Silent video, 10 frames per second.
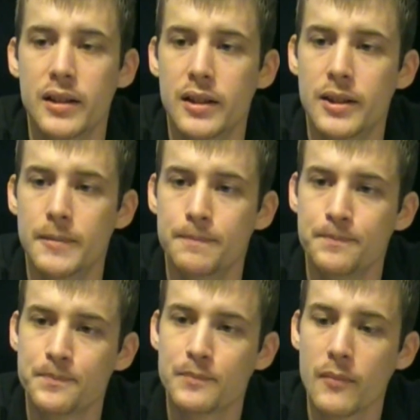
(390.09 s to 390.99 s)
and
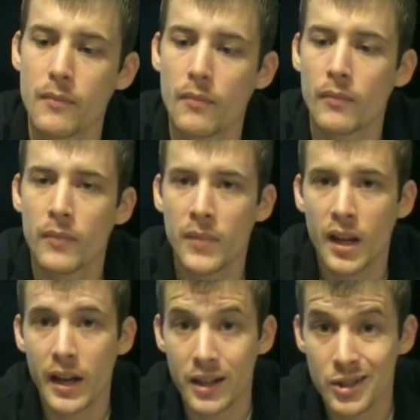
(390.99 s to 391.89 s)

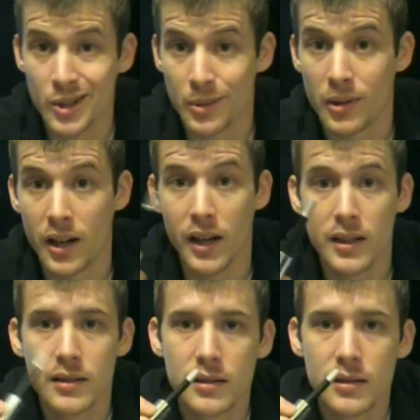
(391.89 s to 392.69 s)
I'll show you why.